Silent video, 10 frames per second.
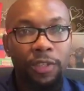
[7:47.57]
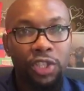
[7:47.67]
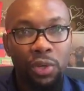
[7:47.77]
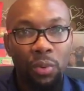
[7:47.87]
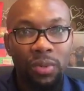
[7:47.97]

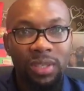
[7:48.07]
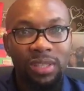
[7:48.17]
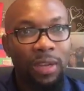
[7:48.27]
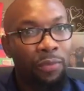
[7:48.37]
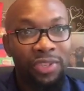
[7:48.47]
tools and
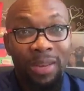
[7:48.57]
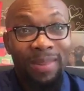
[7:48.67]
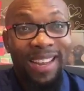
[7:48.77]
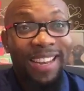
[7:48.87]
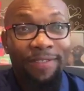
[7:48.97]
stuff which
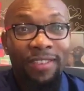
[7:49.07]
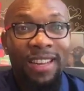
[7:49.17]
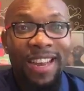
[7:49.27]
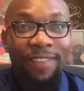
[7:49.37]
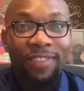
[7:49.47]
they
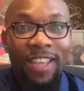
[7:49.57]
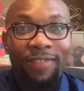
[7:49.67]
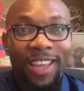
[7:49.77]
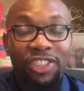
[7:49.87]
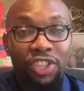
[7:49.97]
never
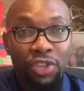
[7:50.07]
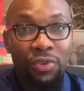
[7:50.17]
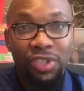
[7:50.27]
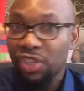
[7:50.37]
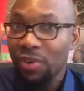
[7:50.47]
even get to
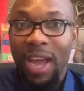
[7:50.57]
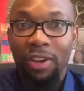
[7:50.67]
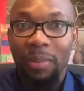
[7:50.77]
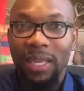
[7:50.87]
use or try out,